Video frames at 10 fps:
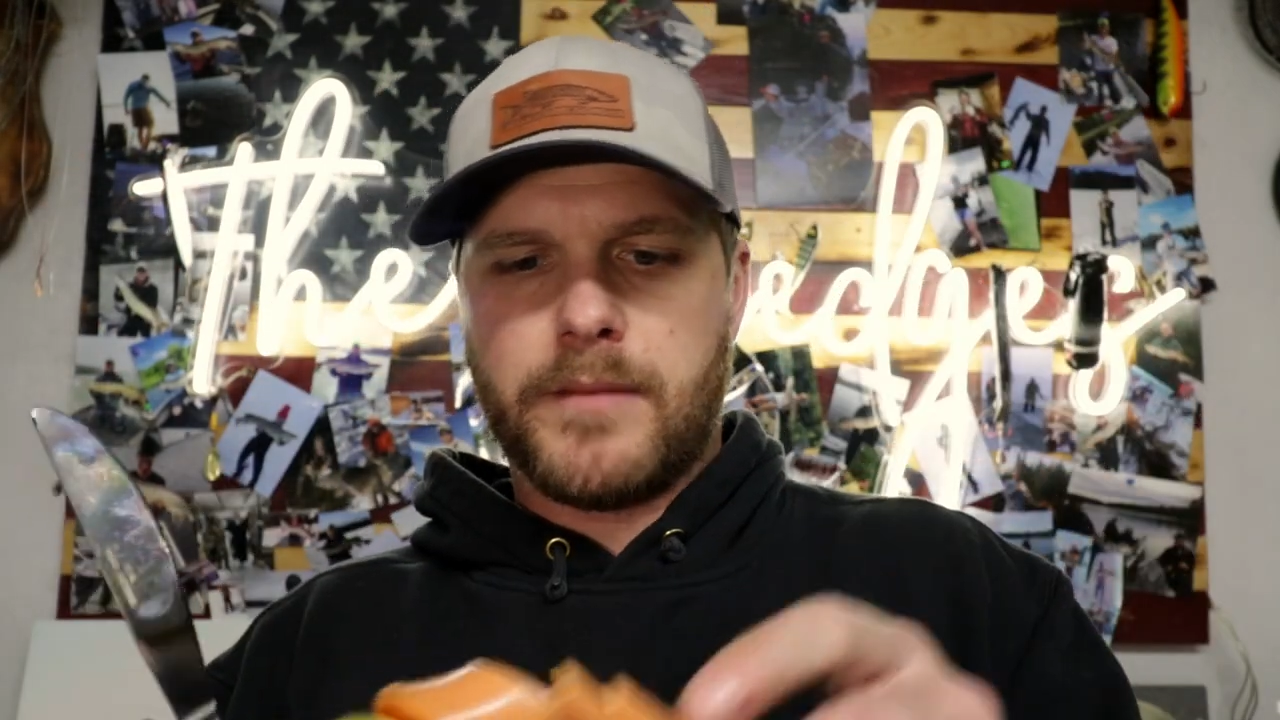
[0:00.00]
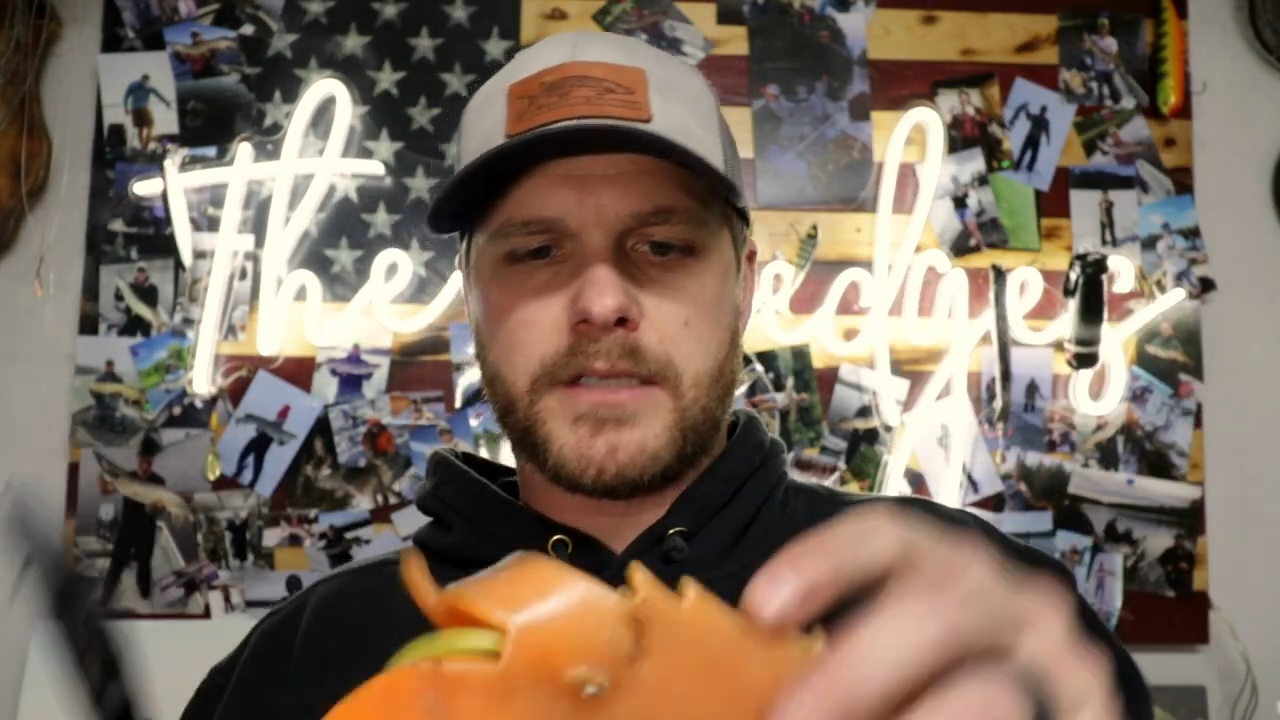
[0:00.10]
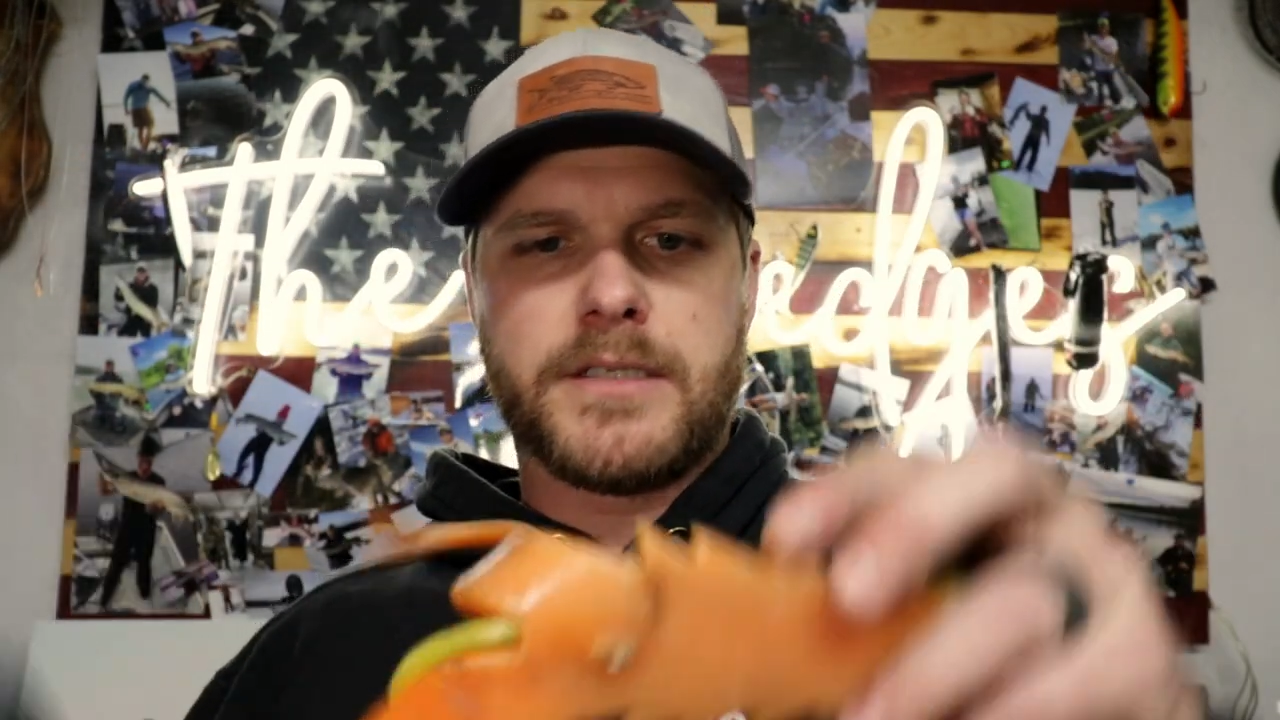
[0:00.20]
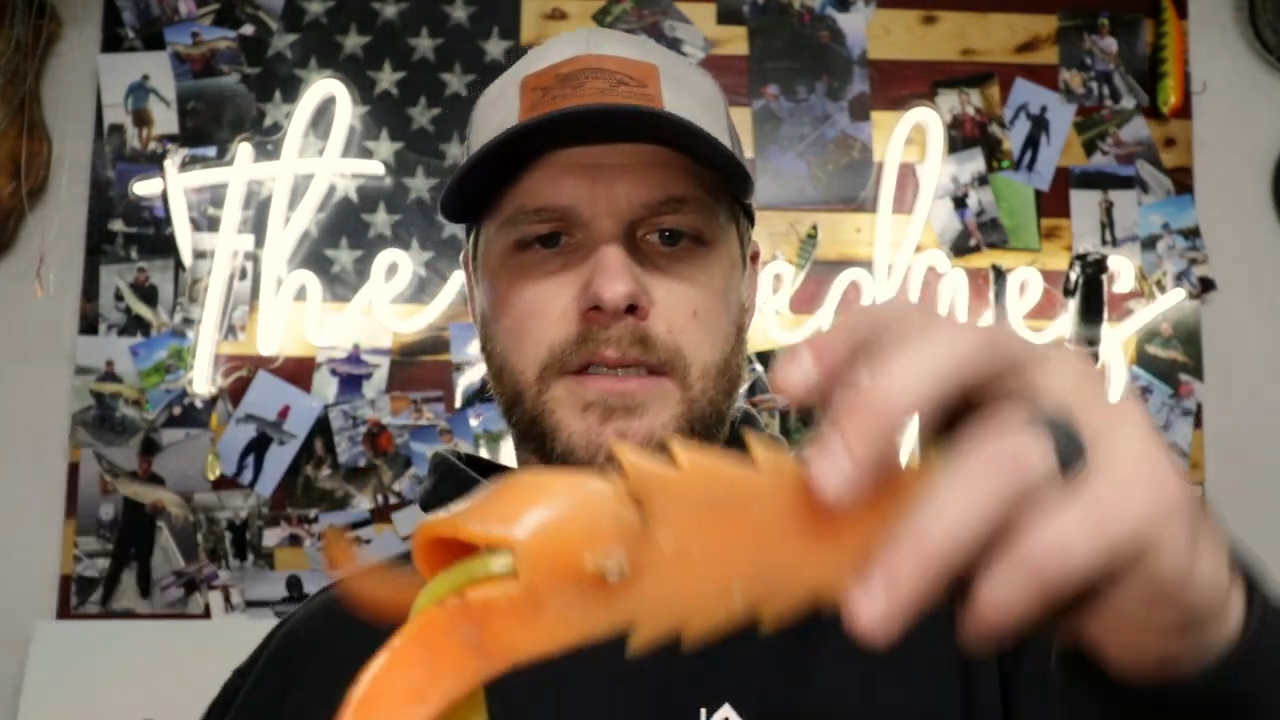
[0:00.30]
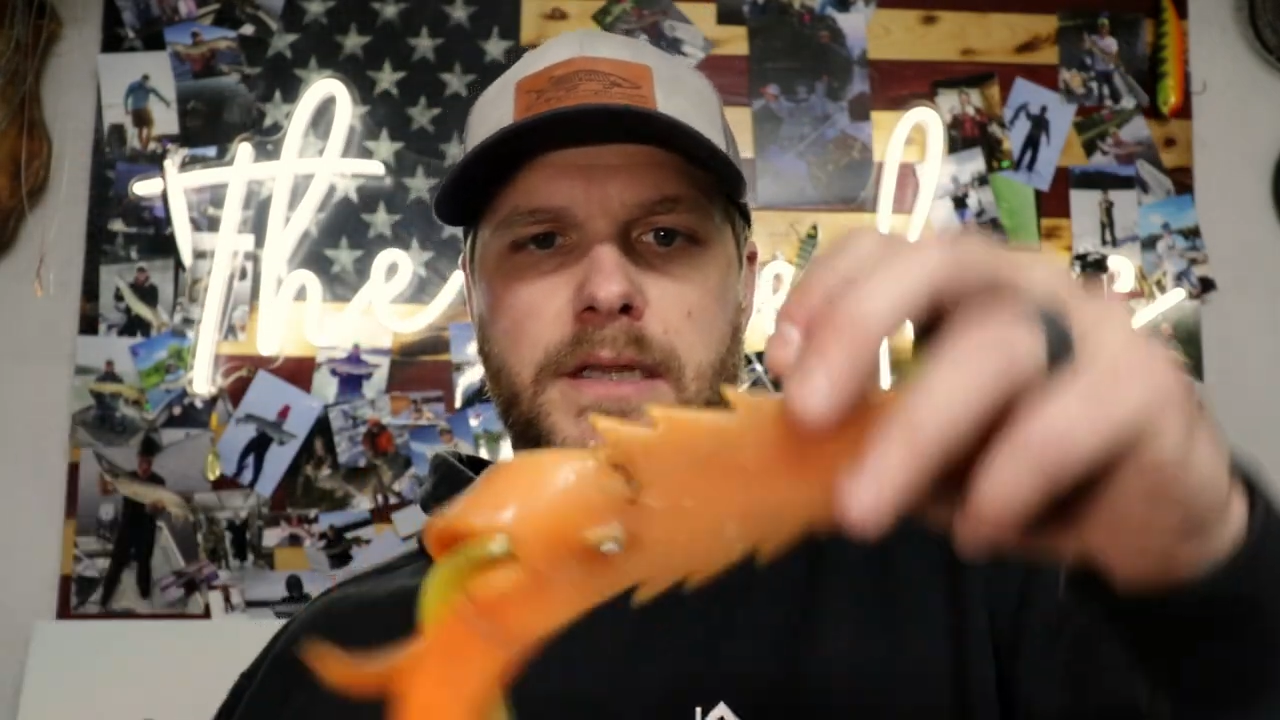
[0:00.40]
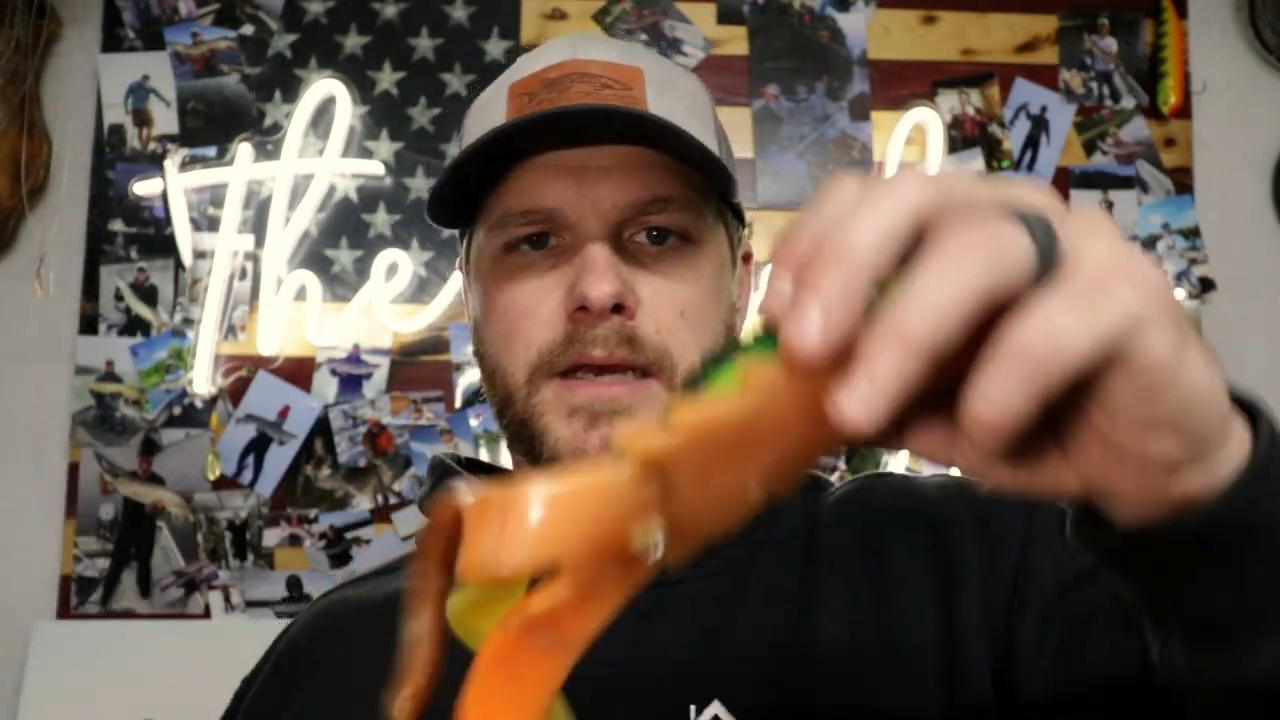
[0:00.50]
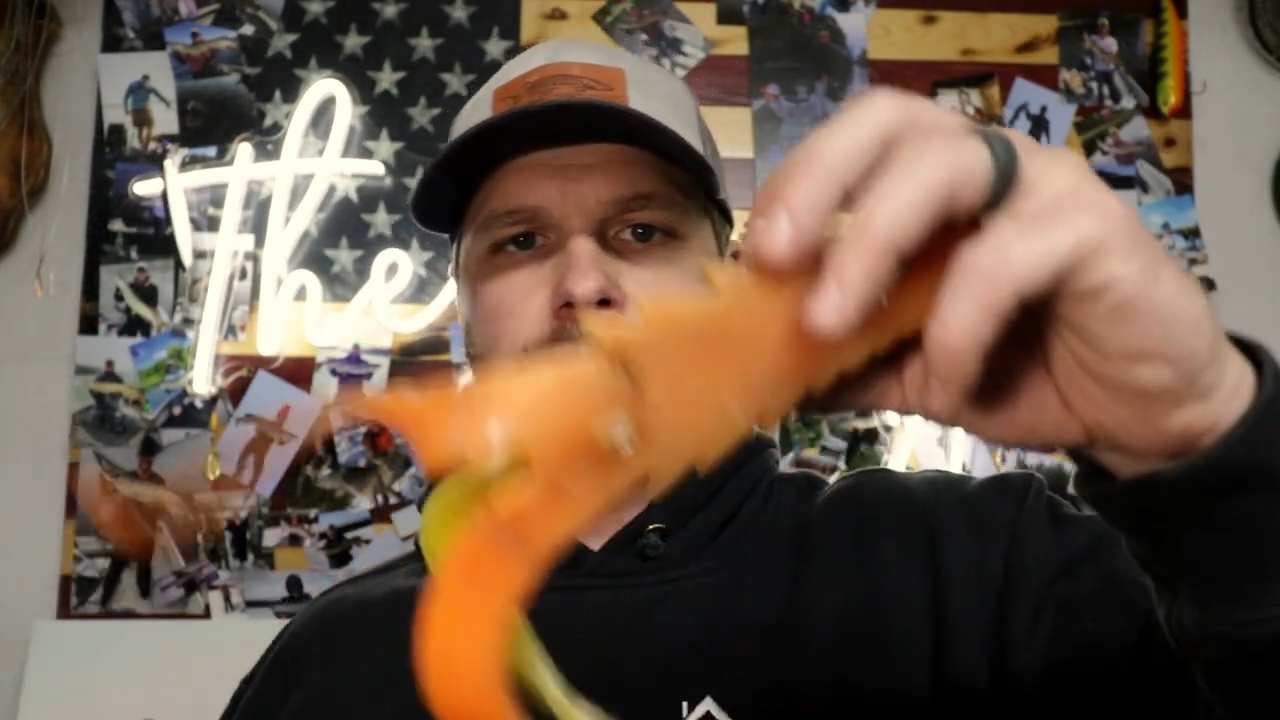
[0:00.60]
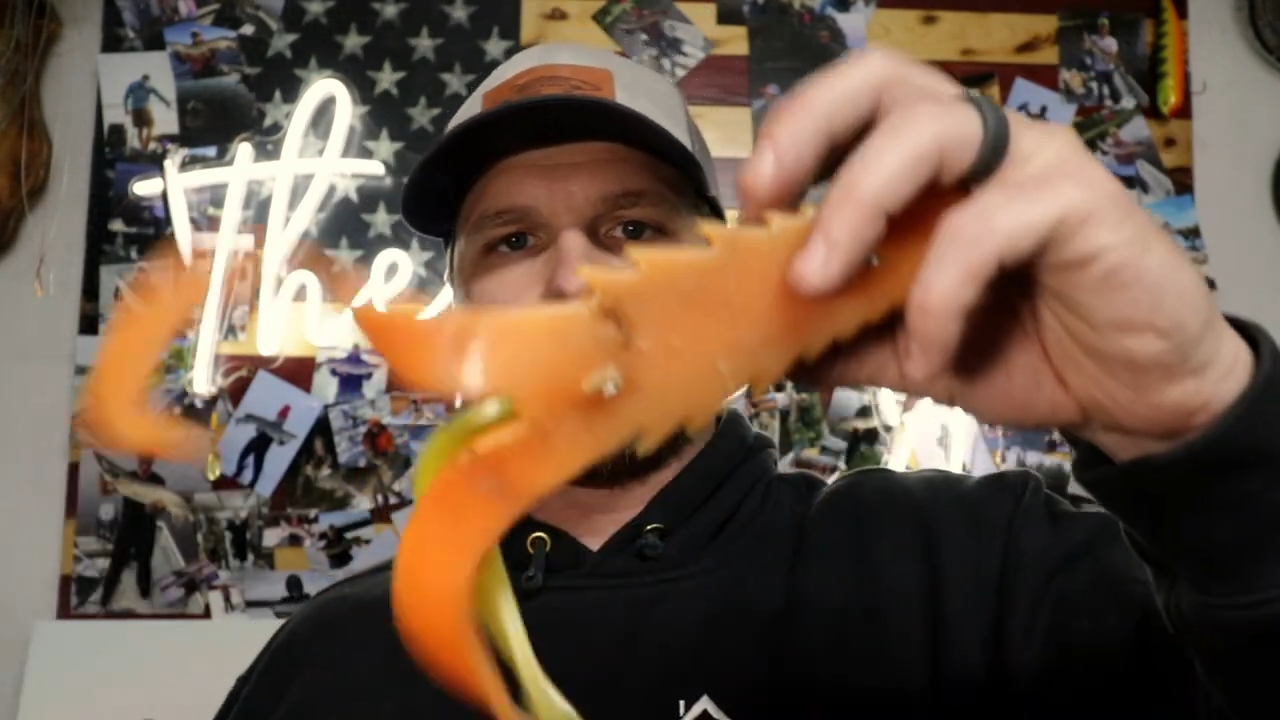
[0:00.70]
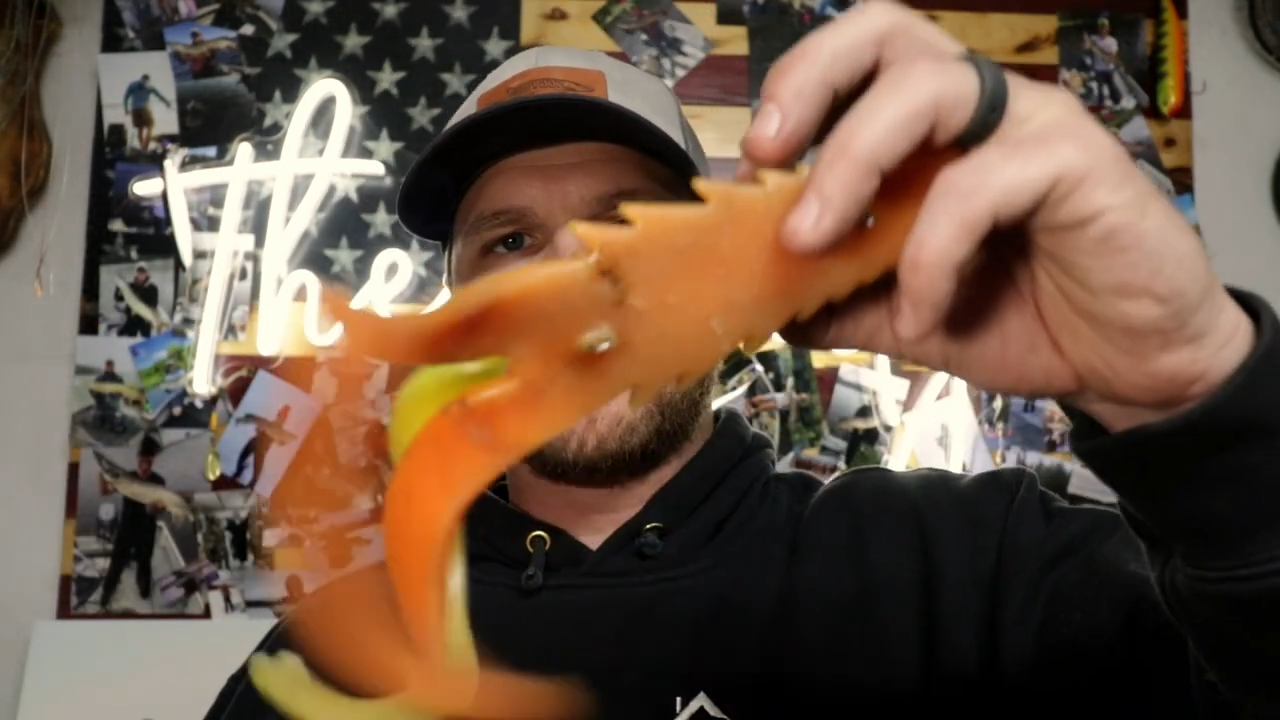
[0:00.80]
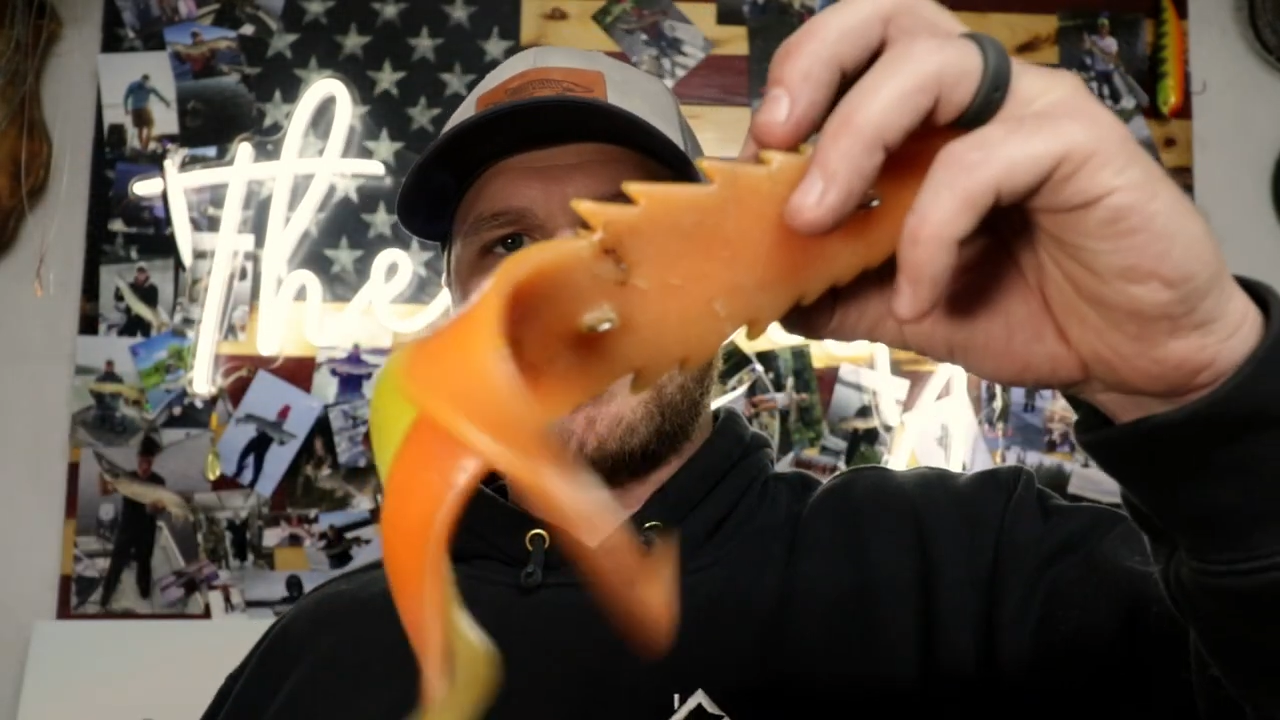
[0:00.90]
mention that